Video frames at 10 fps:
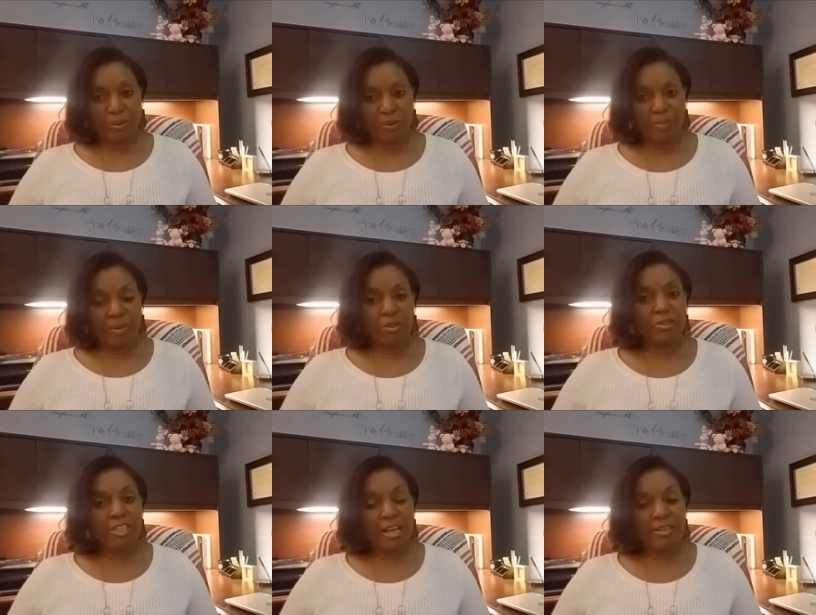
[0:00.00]
room, and a little
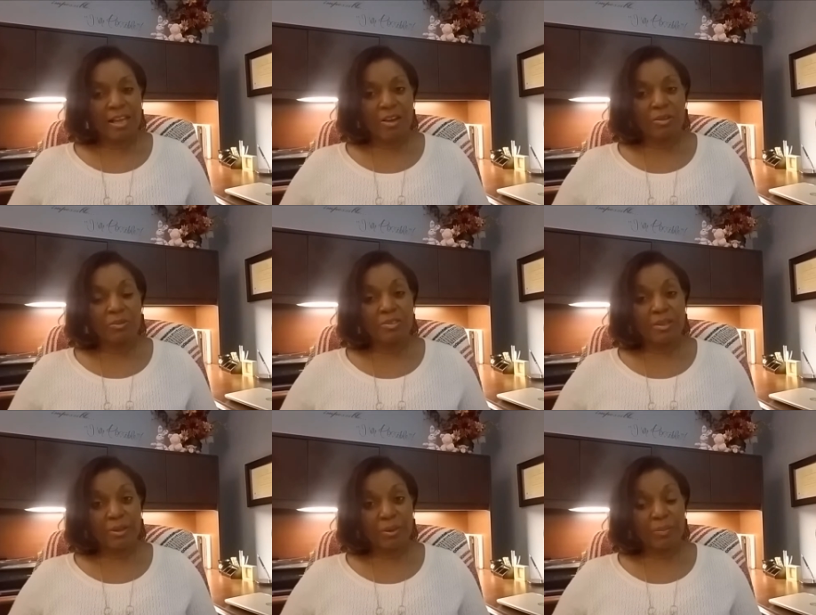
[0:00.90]
toddler was
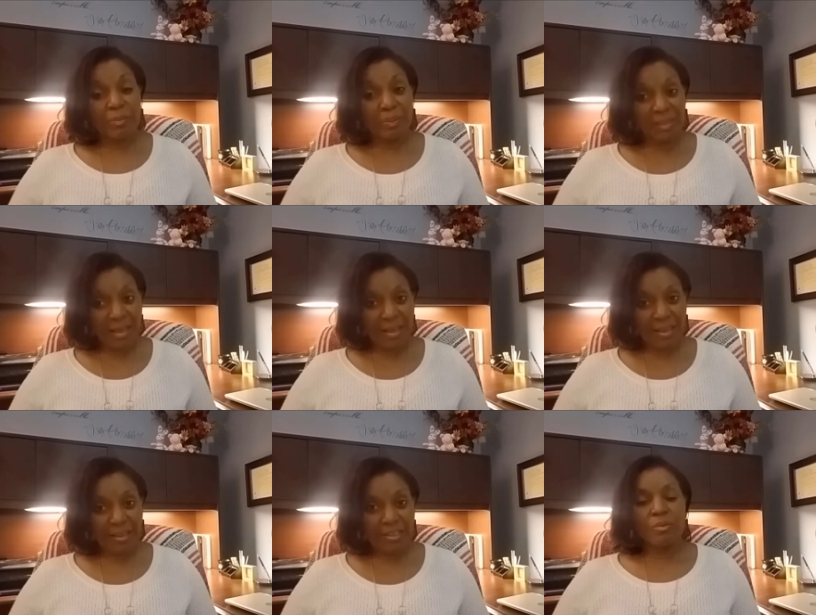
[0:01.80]
there
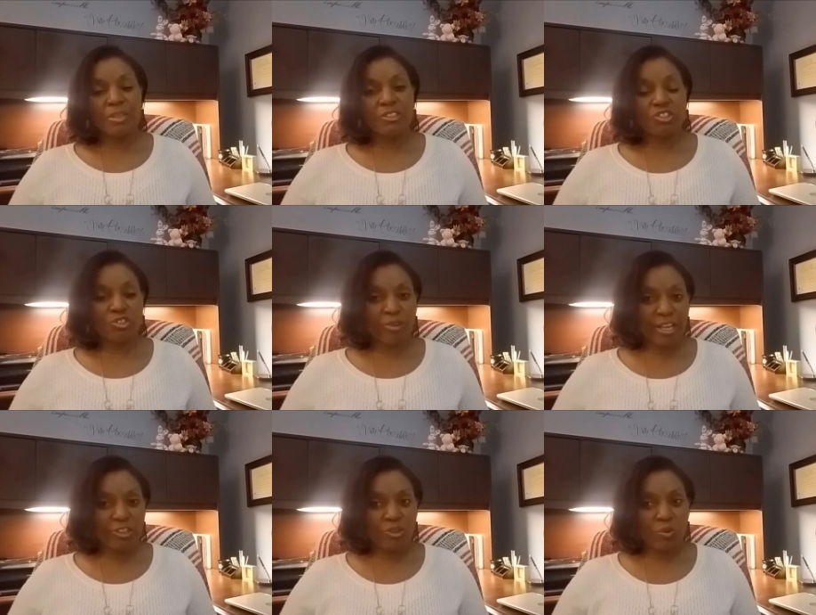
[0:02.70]
playing. When a
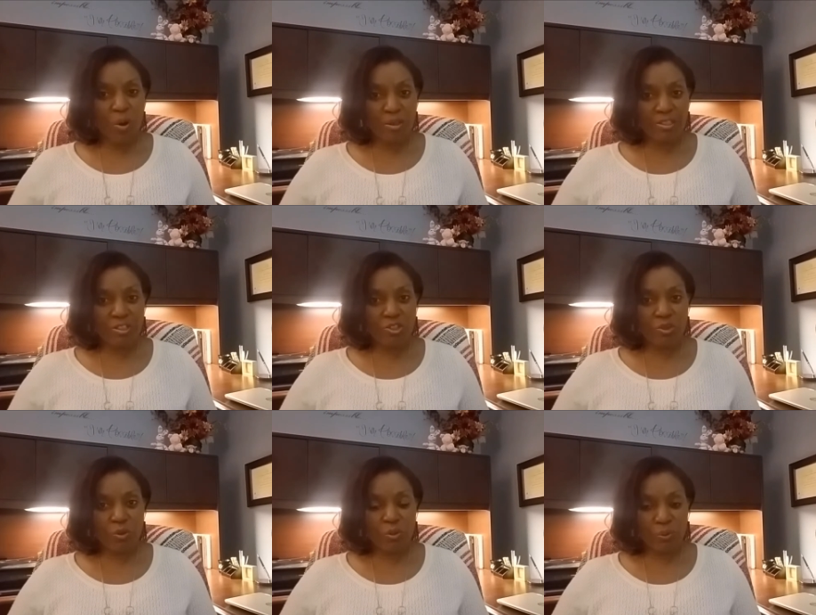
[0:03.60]
stranger walks
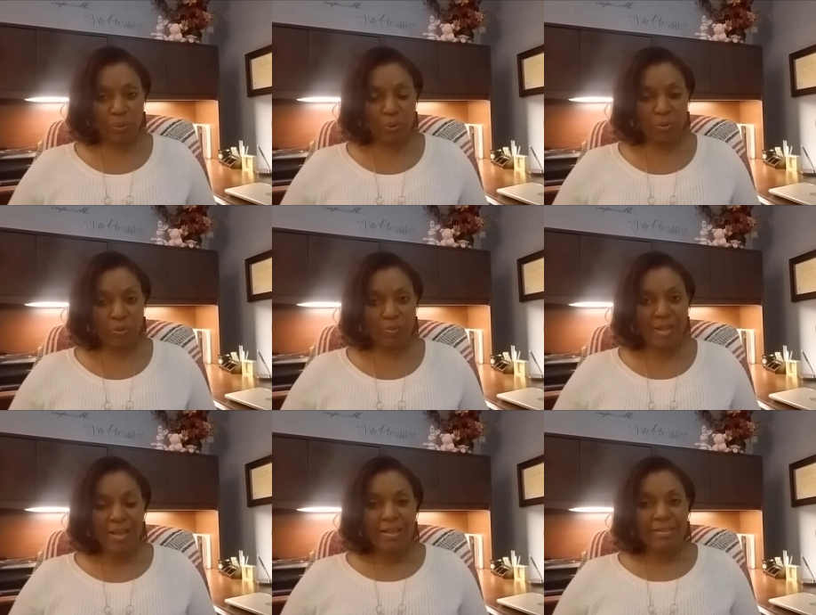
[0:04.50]
into the room,
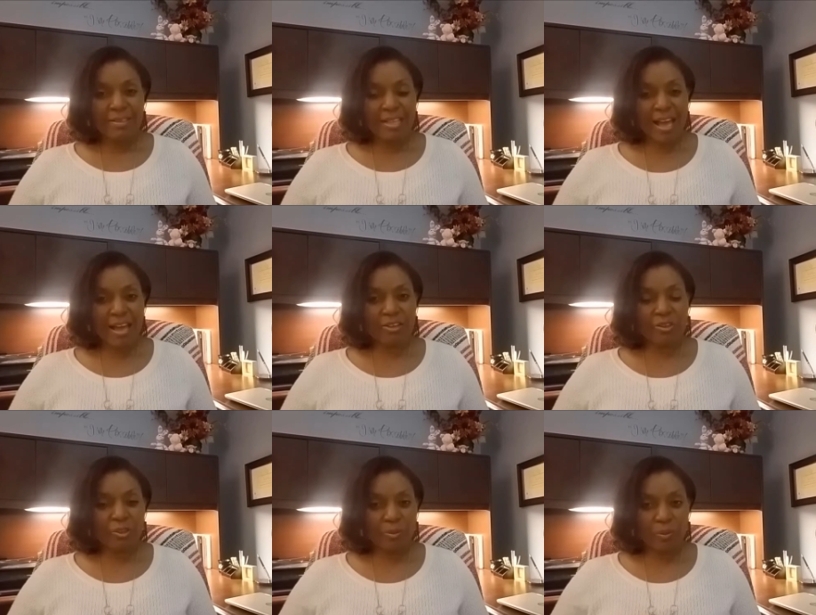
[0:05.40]
the
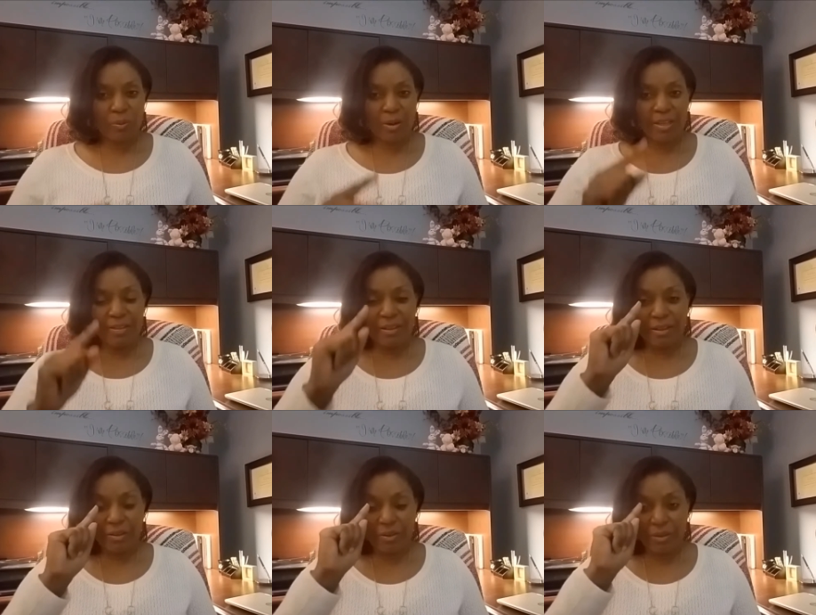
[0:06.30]
toddler, number one,
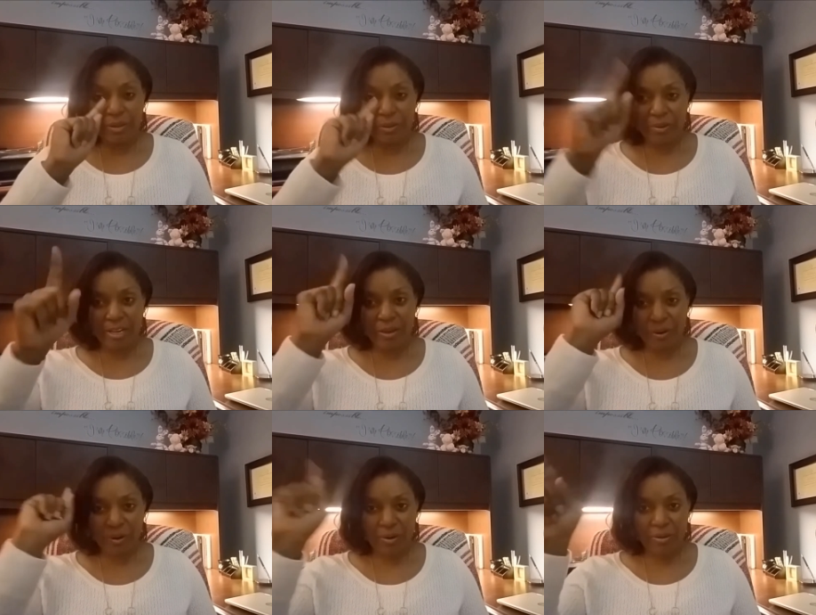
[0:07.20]
the
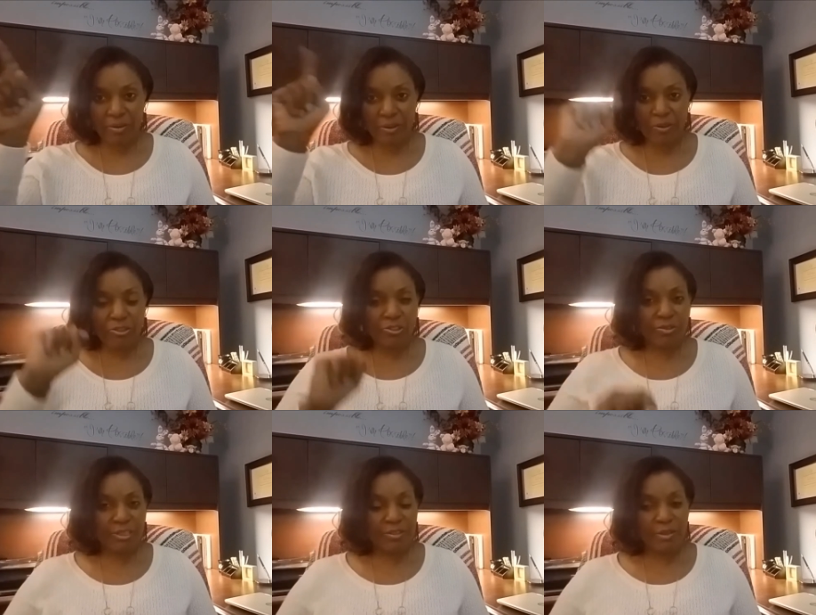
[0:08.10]
radar goes
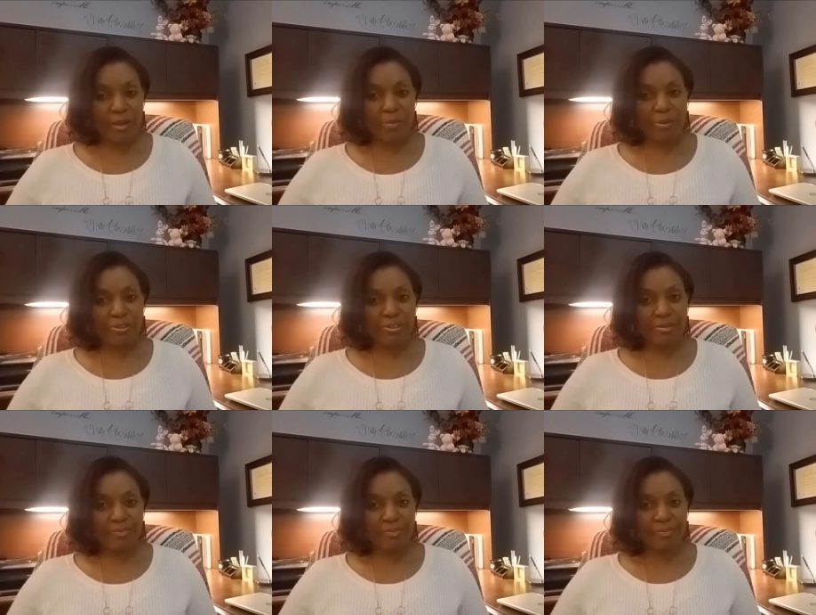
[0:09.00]
straight to that
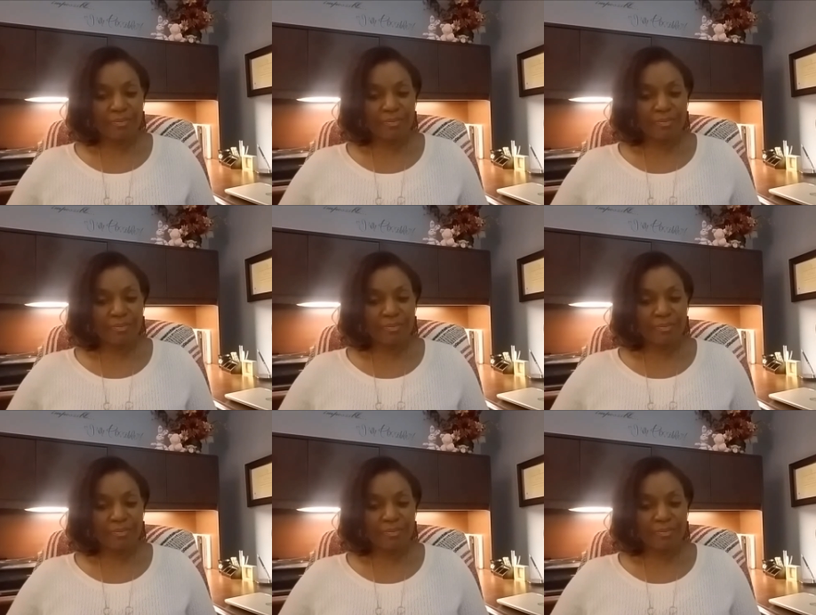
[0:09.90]
person.